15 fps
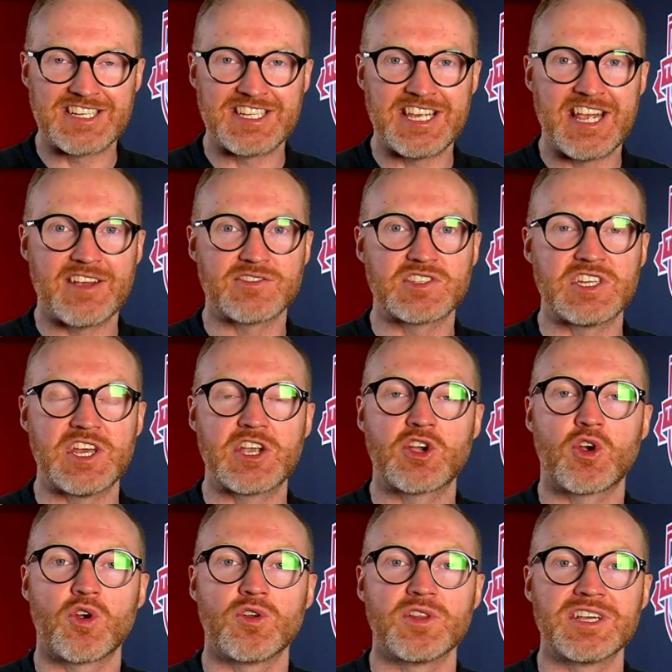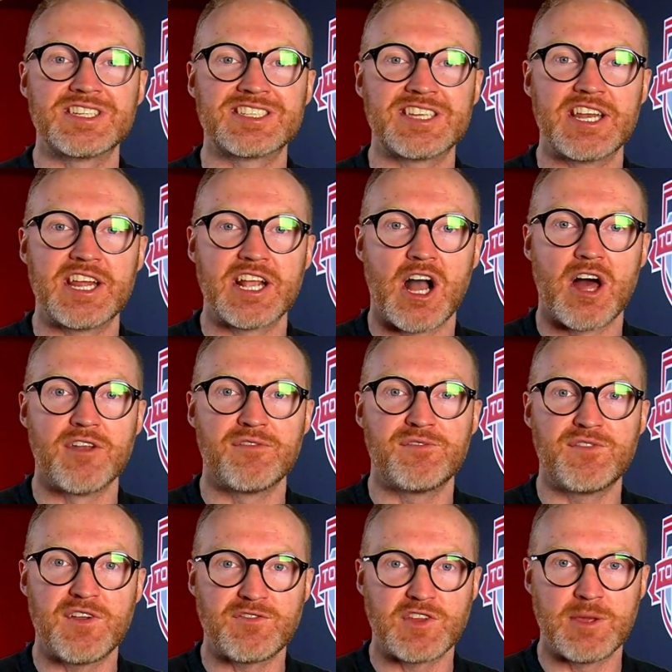TFC currently sitting on
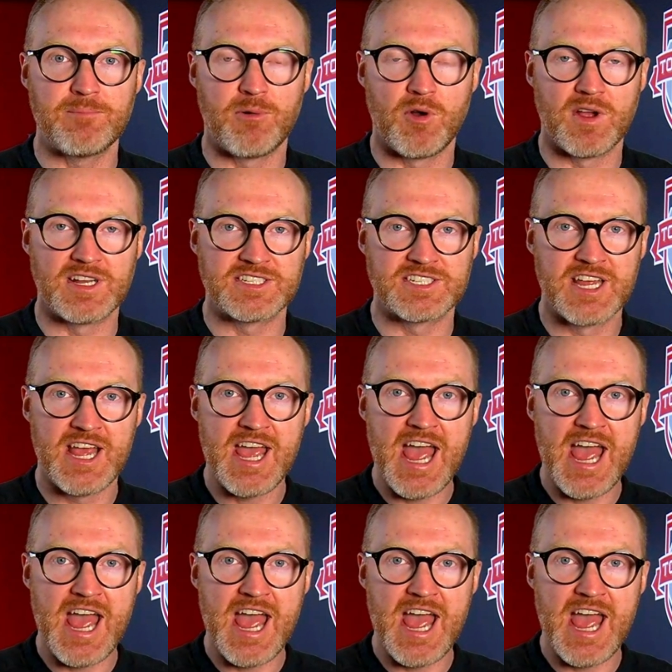50 points